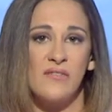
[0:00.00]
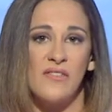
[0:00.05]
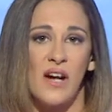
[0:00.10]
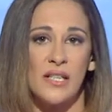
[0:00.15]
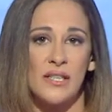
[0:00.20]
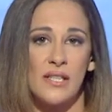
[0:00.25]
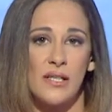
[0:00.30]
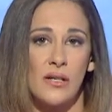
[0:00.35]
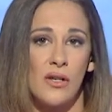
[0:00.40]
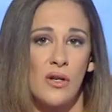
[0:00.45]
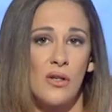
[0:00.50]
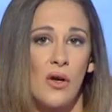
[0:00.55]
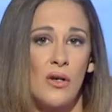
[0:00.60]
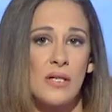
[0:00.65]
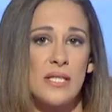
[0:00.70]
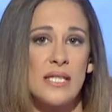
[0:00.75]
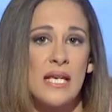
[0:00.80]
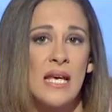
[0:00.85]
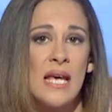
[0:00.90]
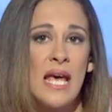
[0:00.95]
Walter
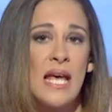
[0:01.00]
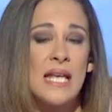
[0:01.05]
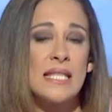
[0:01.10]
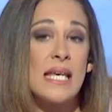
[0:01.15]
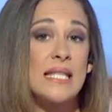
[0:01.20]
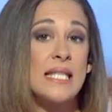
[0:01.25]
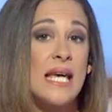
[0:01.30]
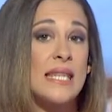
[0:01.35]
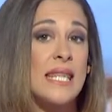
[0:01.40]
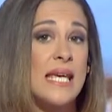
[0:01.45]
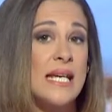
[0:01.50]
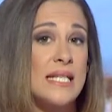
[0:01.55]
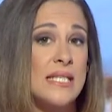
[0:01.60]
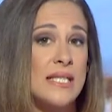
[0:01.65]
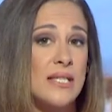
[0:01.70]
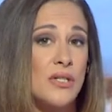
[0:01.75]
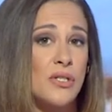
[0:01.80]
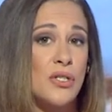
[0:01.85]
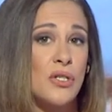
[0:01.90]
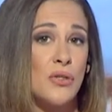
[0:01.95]
Glos, said that
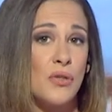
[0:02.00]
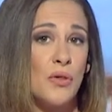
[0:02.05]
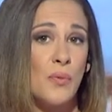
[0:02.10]
these two